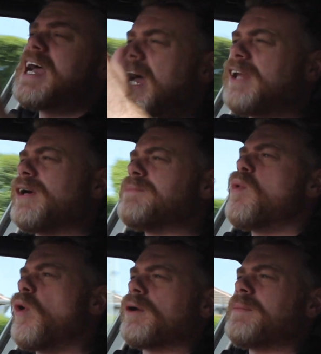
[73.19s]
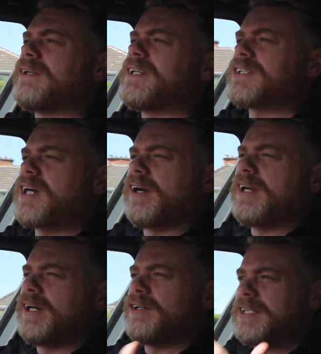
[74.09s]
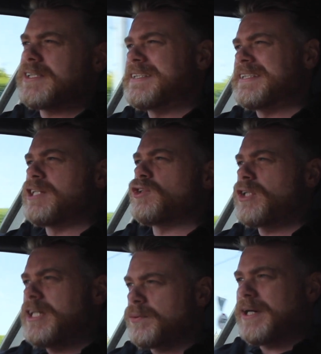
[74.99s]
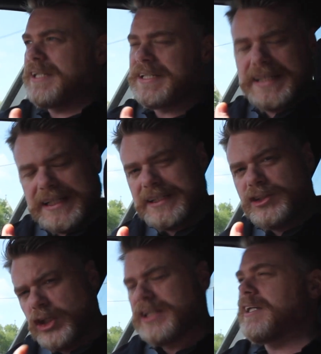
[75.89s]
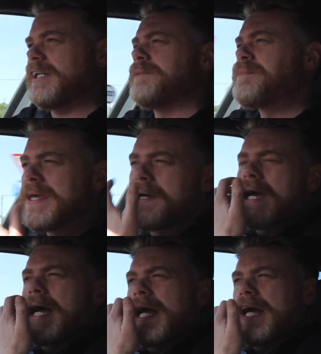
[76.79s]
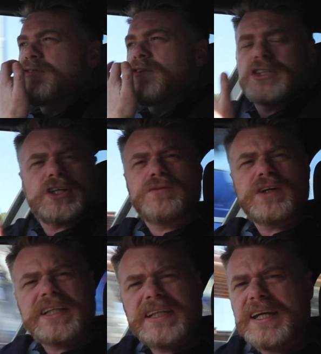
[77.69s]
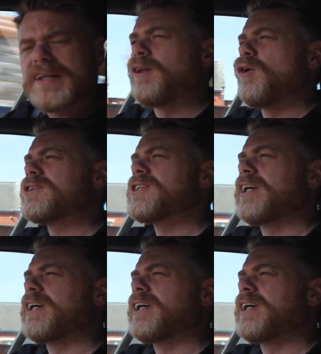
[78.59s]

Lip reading: Anyway, more about this car here. This is the 320D GT. First off, what do you think of the looks of the